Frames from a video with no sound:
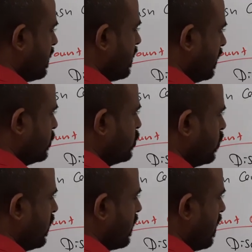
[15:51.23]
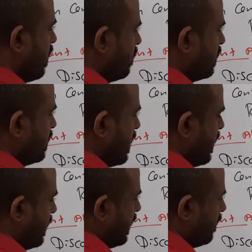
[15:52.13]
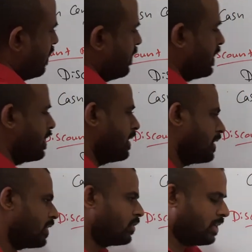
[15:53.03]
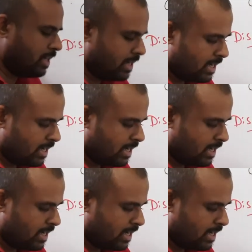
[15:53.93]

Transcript: control account credit. It will be credited to the